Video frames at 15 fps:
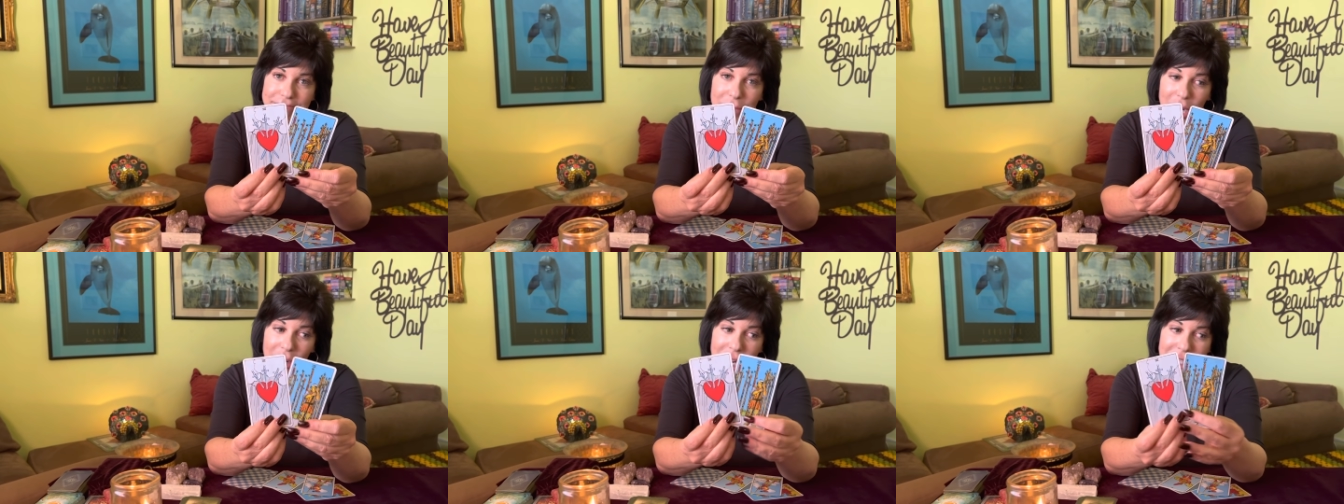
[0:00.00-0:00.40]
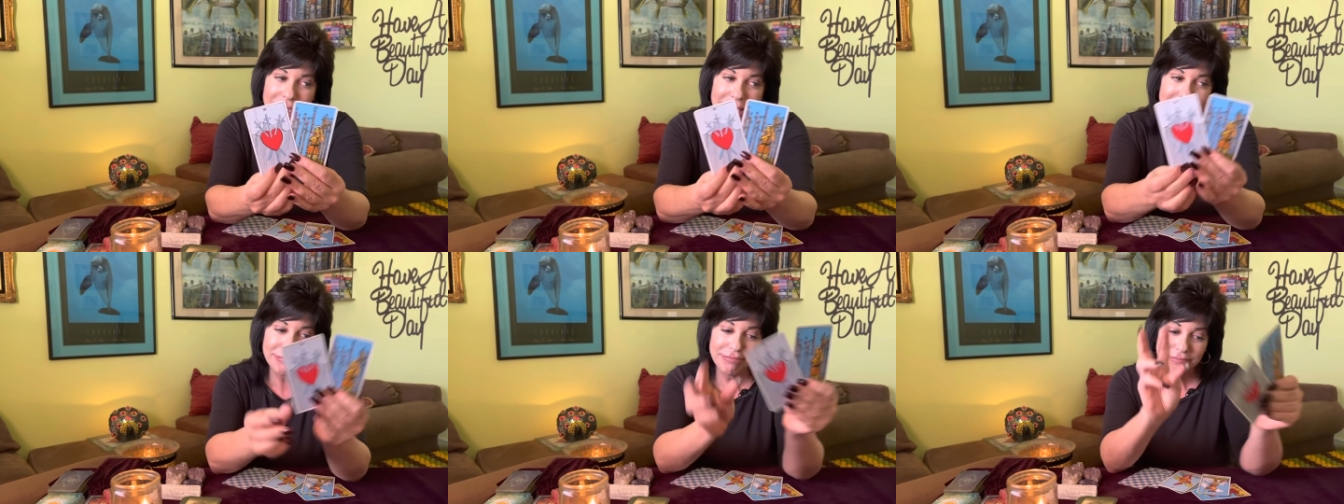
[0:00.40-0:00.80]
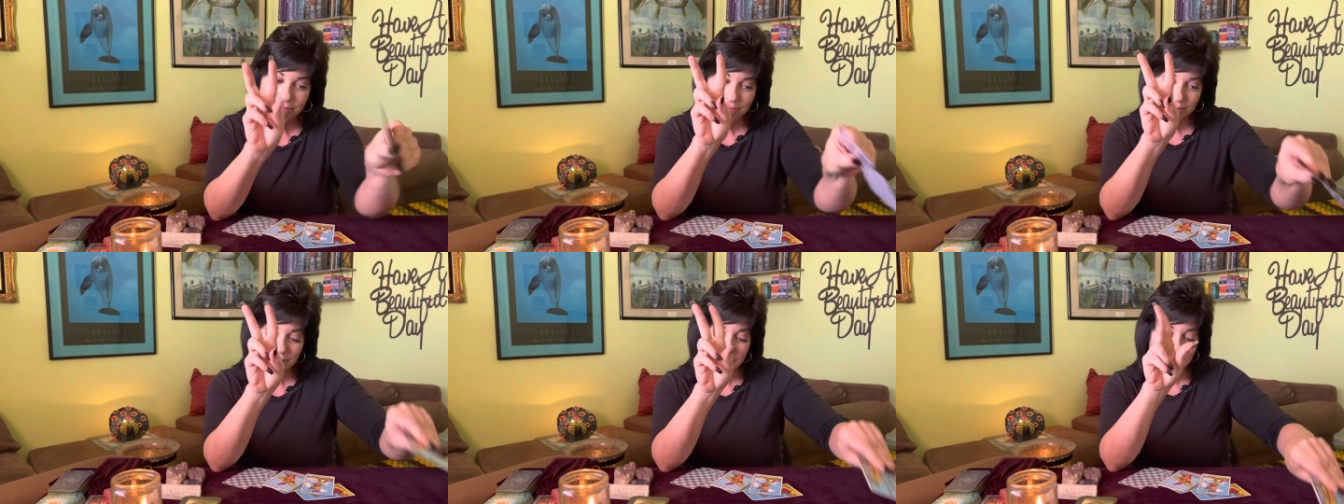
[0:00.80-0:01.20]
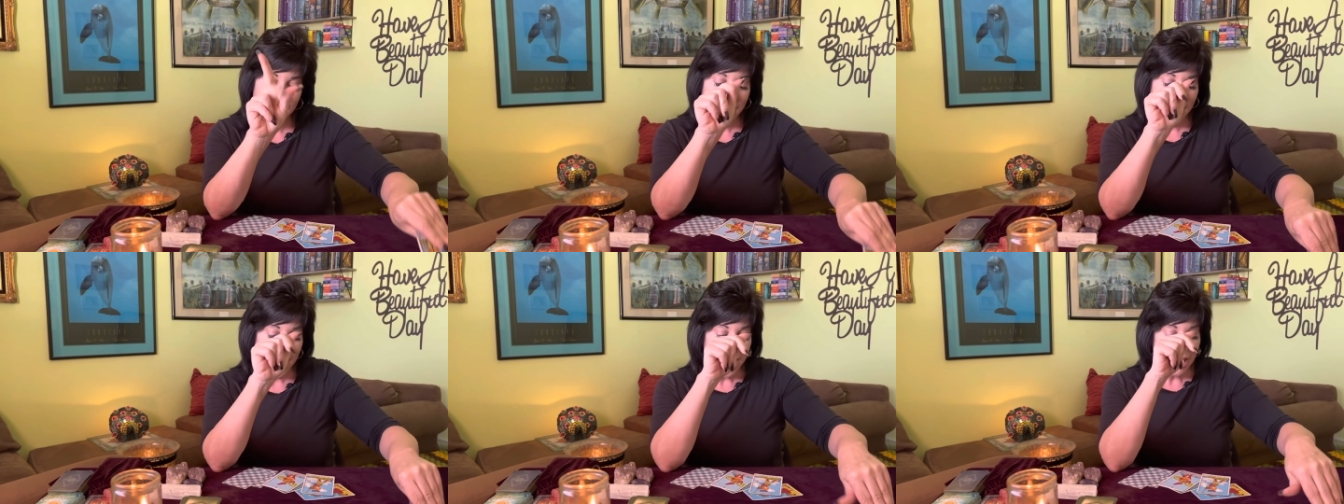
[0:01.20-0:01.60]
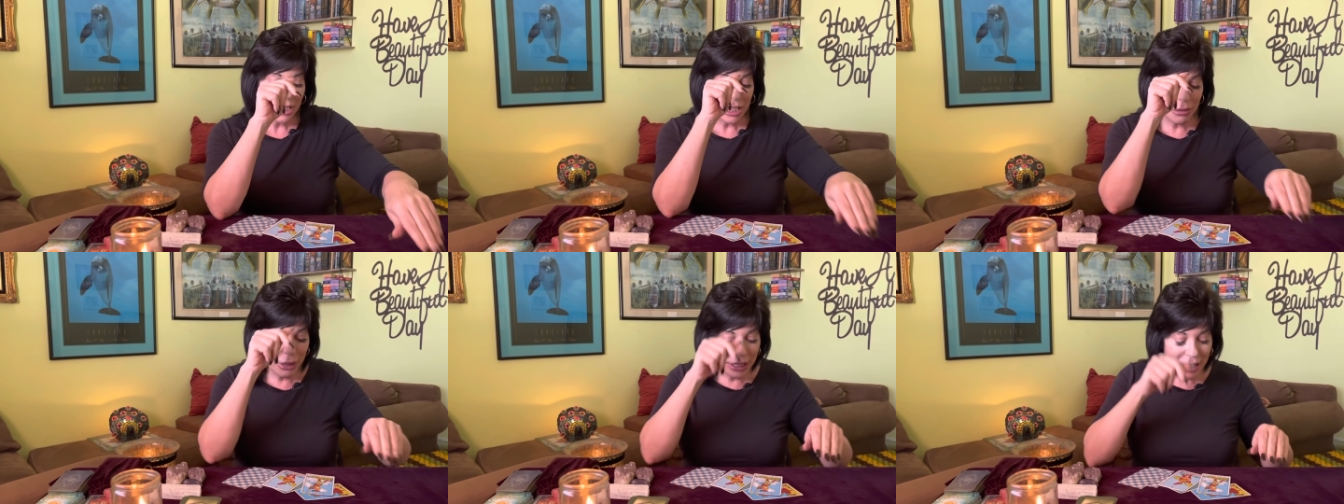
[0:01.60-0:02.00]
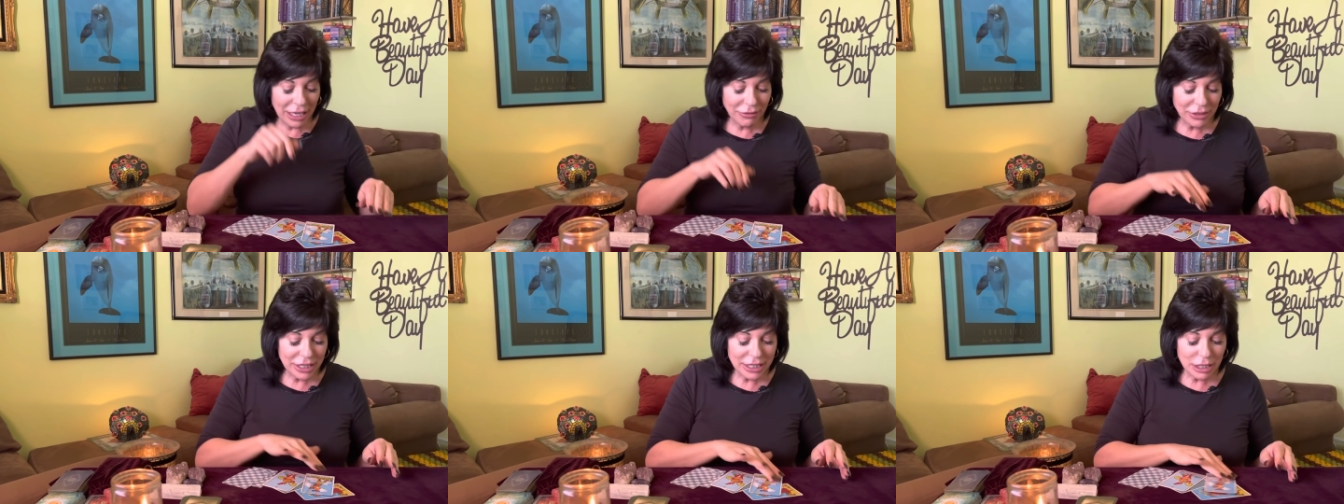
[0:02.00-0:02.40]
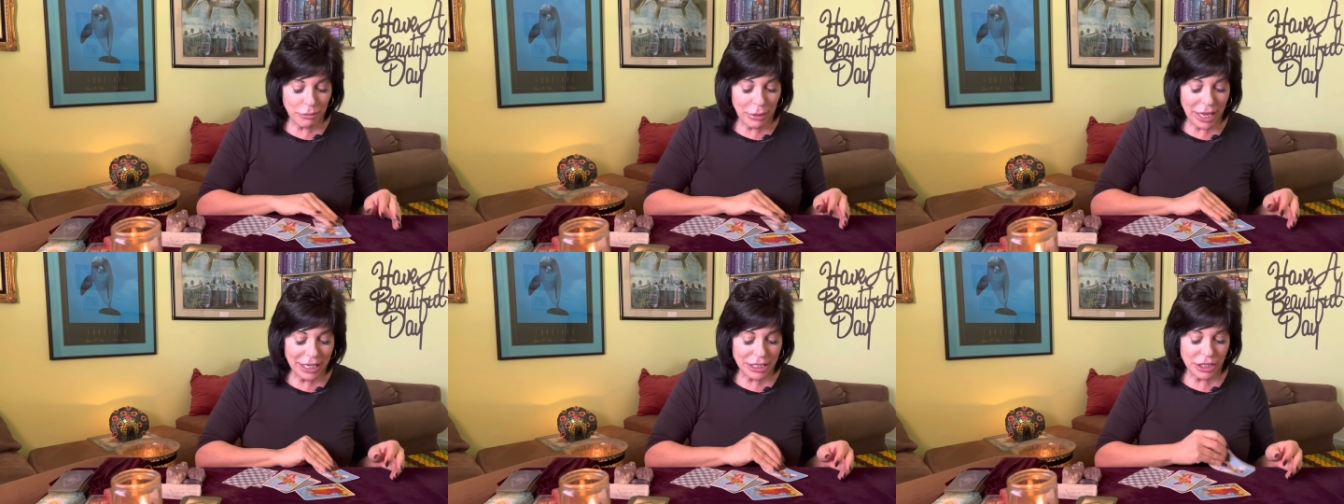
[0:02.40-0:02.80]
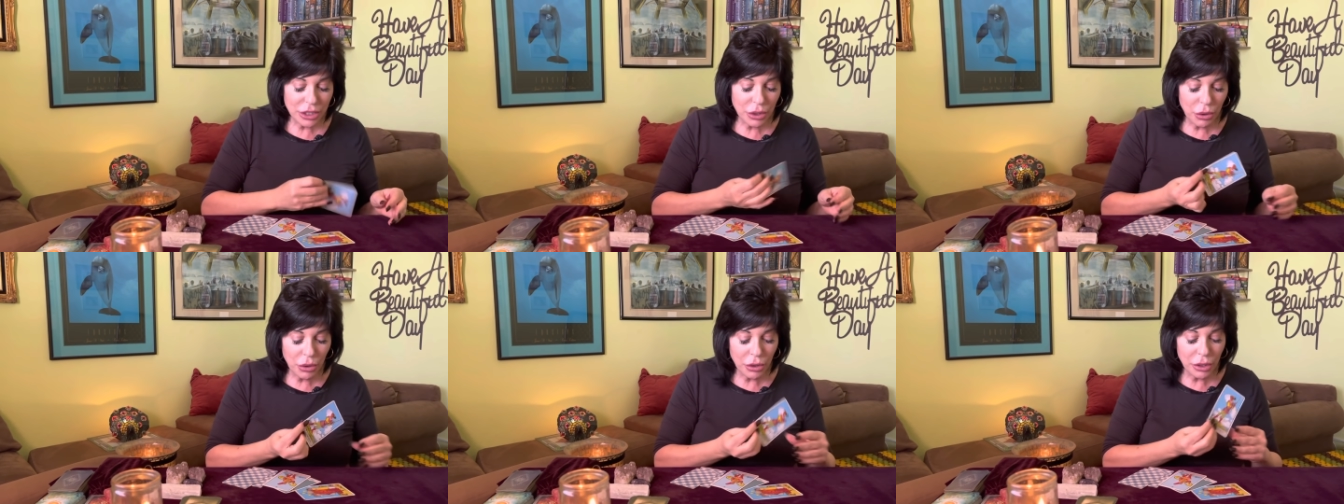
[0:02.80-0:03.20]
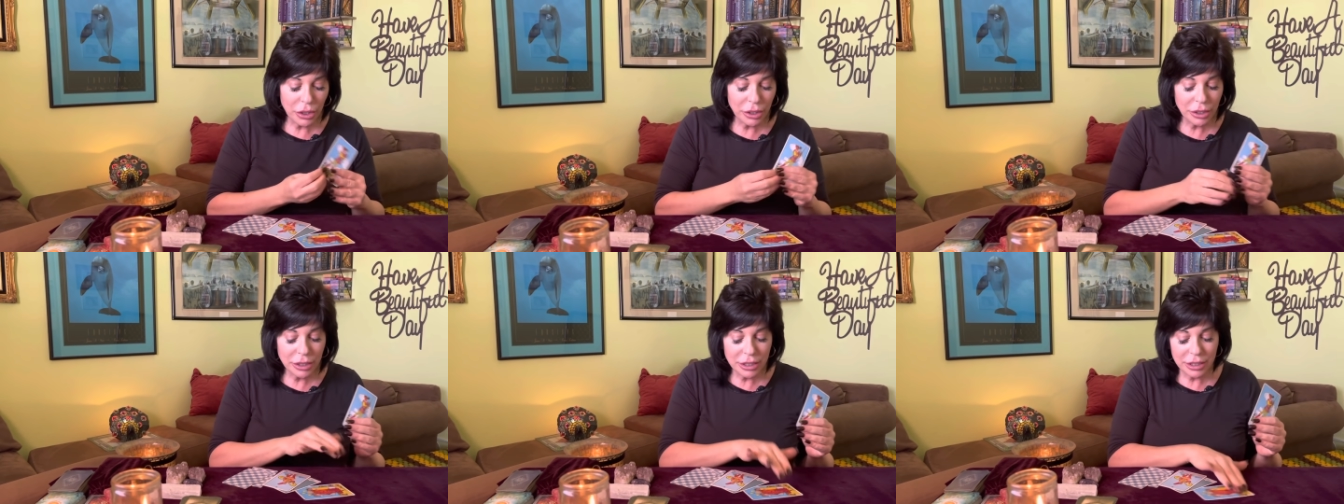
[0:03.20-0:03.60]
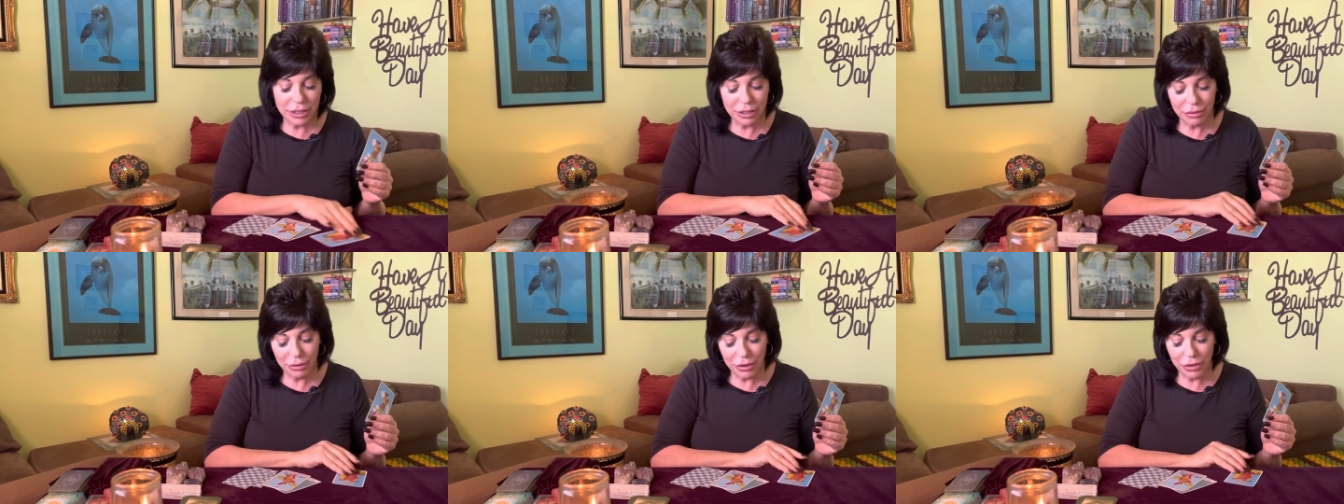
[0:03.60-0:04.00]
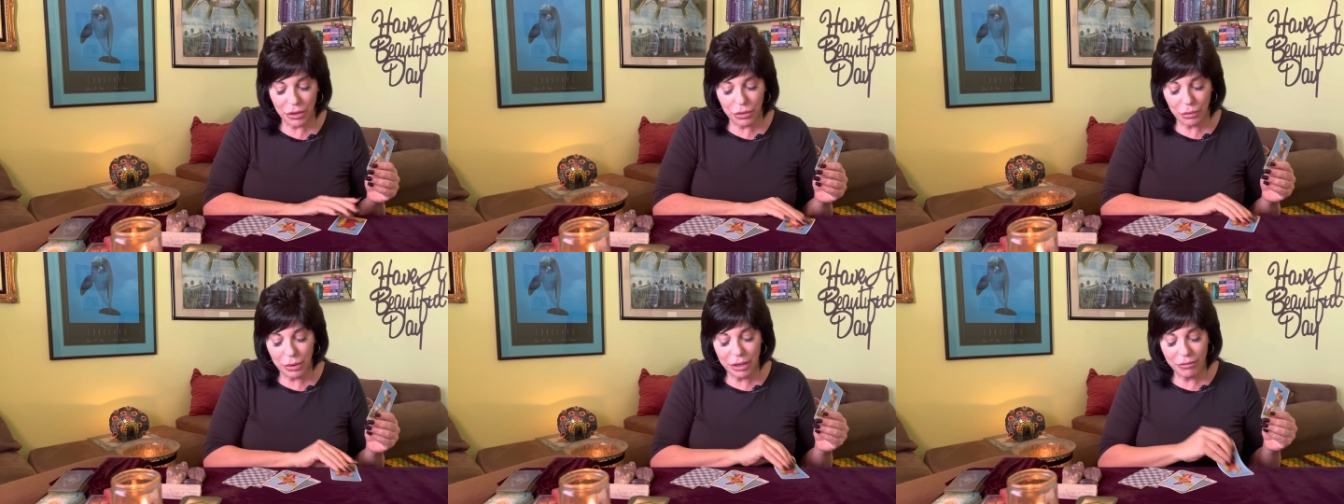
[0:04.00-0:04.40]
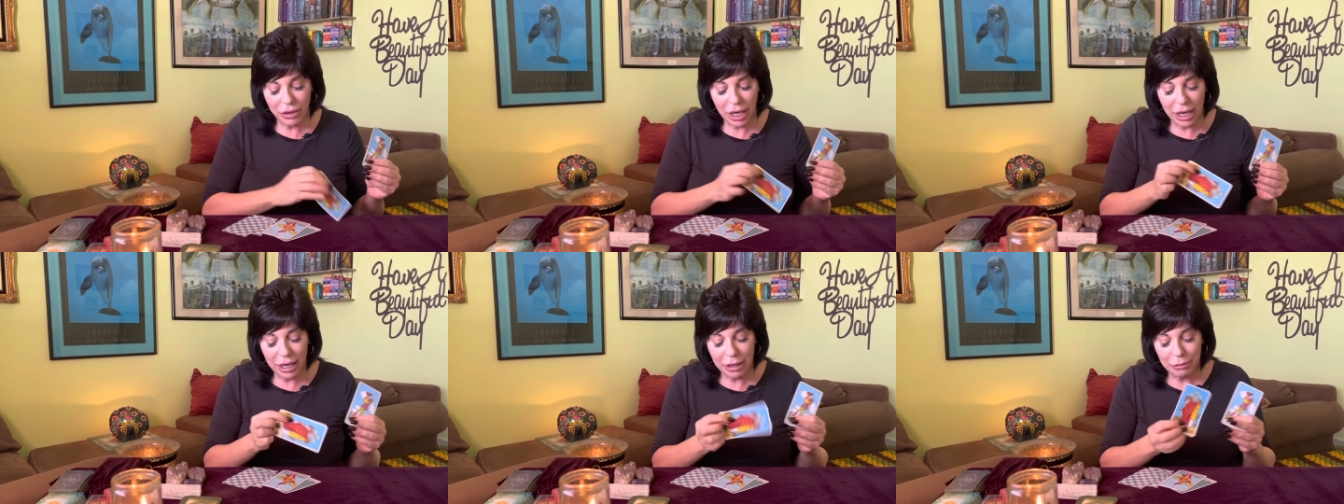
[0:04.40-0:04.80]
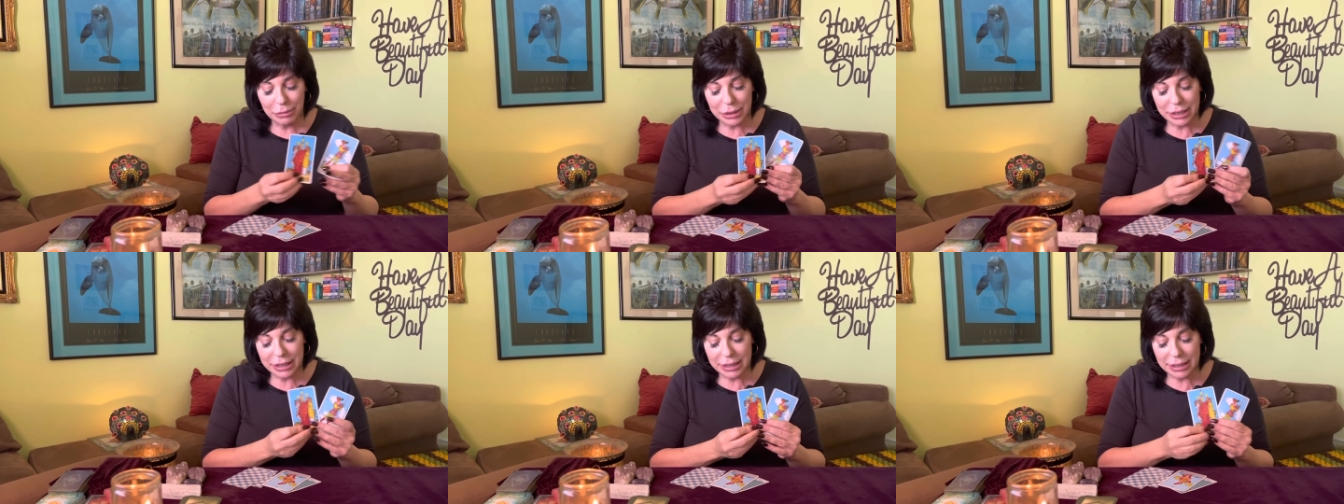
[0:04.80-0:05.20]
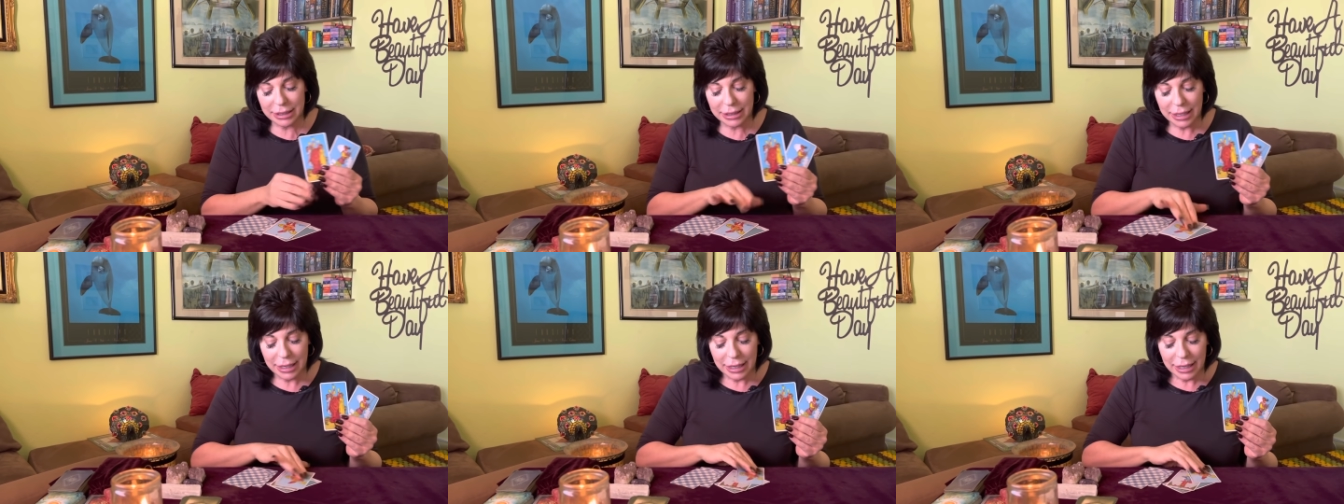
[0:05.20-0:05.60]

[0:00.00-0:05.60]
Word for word: All right. To my left is the Page of Swords with the Three of Cups